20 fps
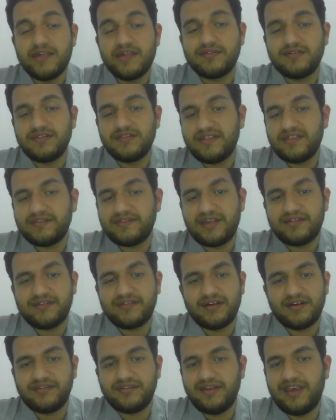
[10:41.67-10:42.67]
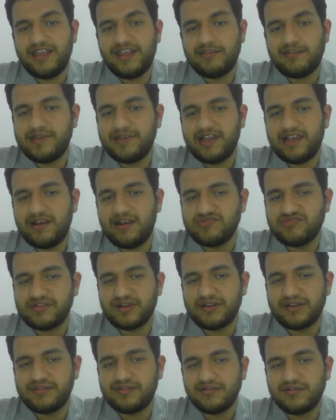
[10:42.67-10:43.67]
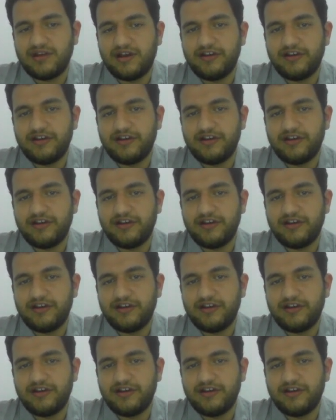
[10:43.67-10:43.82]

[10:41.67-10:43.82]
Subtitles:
So in this case, I see atypical lymphocytes.